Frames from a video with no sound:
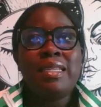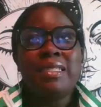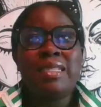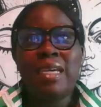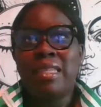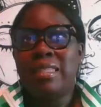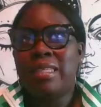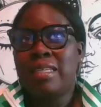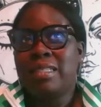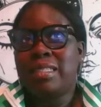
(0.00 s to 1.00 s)
death,
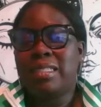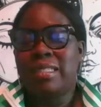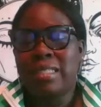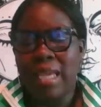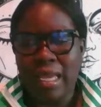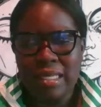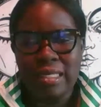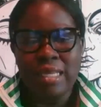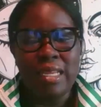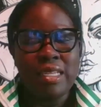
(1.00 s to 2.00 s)
sex,
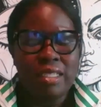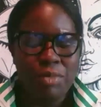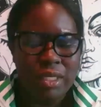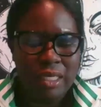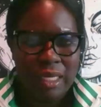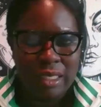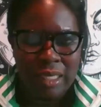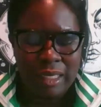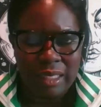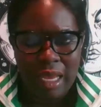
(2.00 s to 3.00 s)
and intimacy is
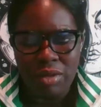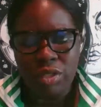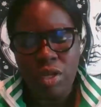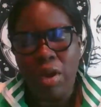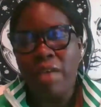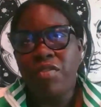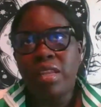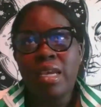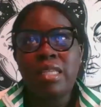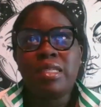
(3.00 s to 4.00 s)
in this house. So I feel
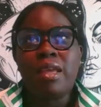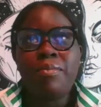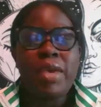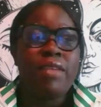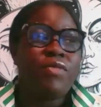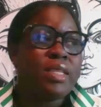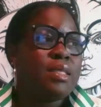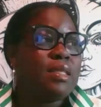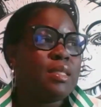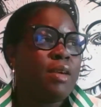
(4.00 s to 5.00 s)
like it's going to manifest
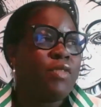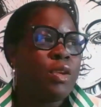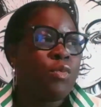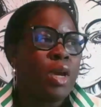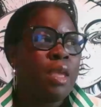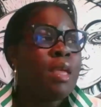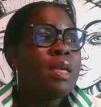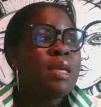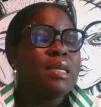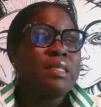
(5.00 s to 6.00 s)
itself in a way,
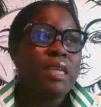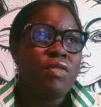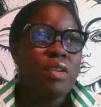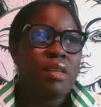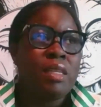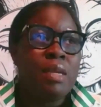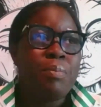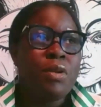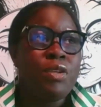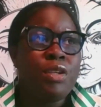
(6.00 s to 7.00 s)
definitely
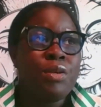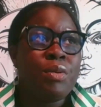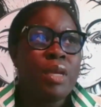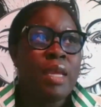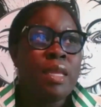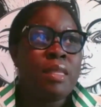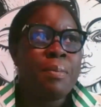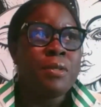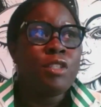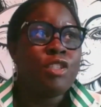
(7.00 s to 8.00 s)
putting you in the
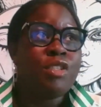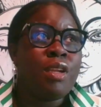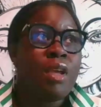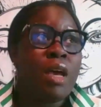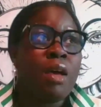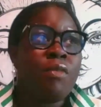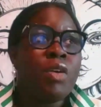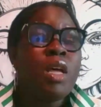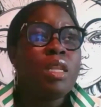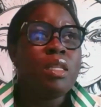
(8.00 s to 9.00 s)
position of
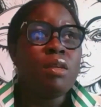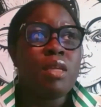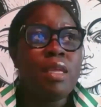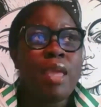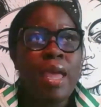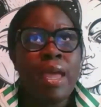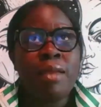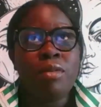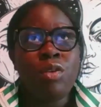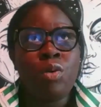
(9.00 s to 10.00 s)
looking
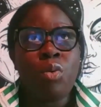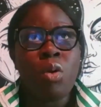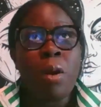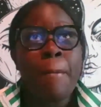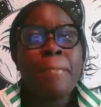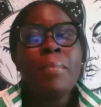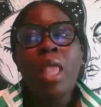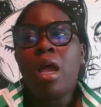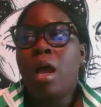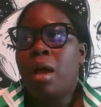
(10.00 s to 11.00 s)
at your
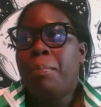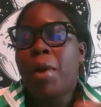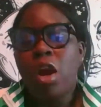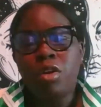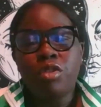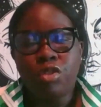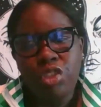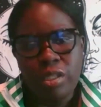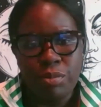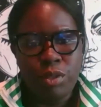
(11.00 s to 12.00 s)

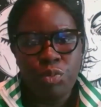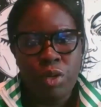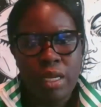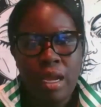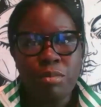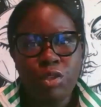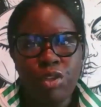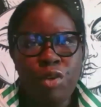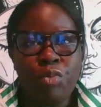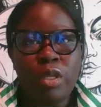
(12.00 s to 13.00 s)
partnerships when it comes to
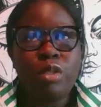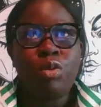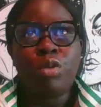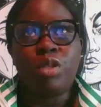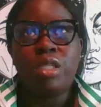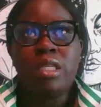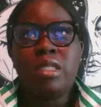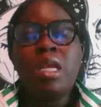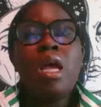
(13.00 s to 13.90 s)
your resources,